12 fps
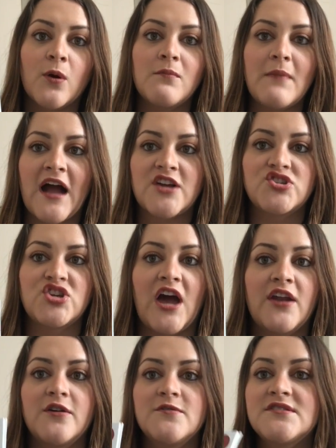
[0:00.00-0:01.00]
or MAC
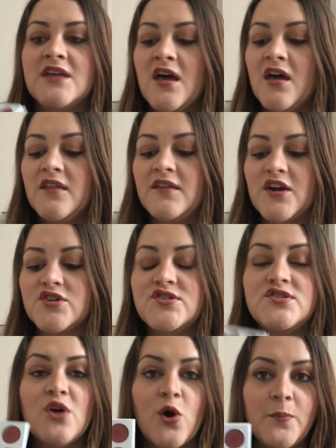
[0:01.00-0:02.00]
shadows. They are
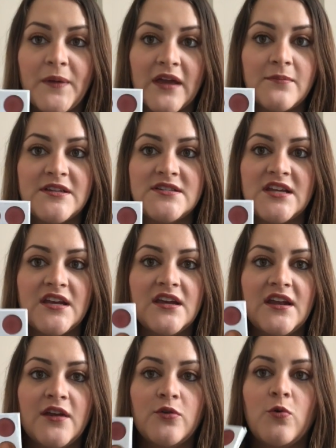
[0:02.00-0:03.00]
so
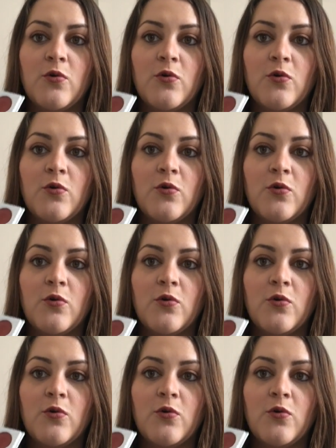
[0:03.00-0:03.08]
pigmented and